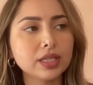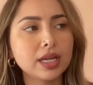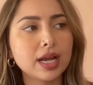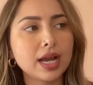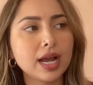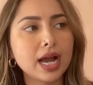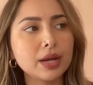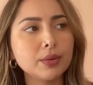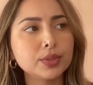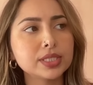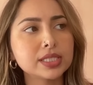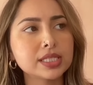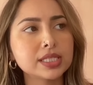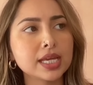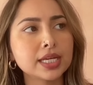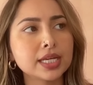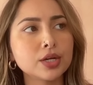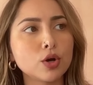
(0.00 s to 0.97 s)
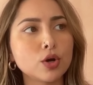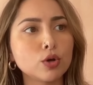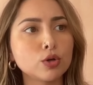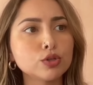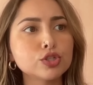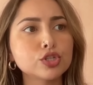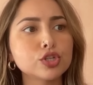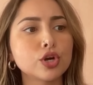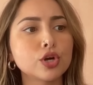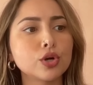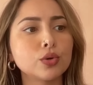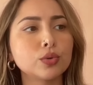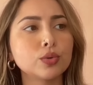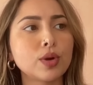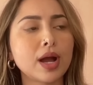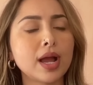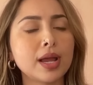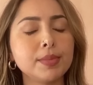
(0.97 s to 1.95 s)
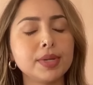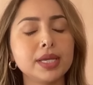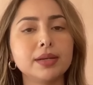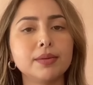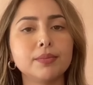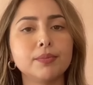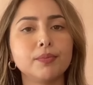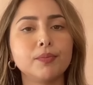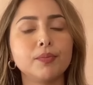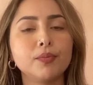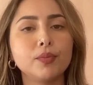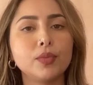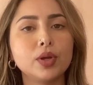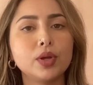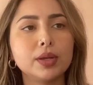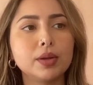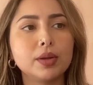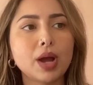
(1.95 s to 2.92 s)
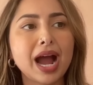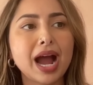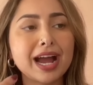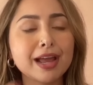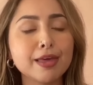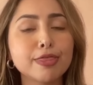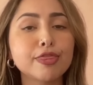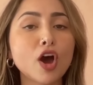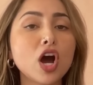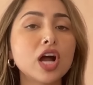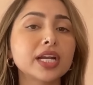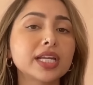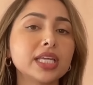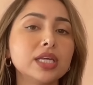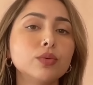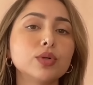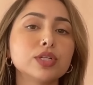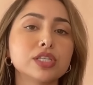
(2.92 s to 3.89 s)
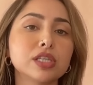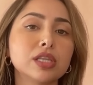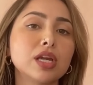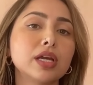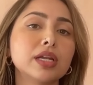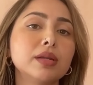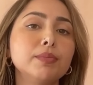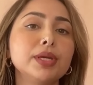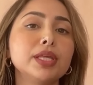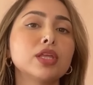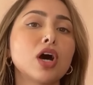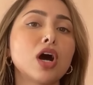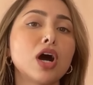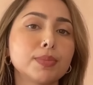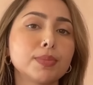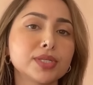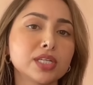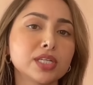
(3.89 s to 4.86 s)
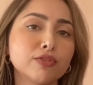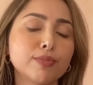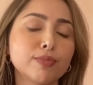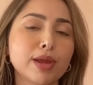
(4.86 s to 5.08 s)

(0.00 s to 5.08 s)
I would say also, I mean, I thought he was going to be the opposite of my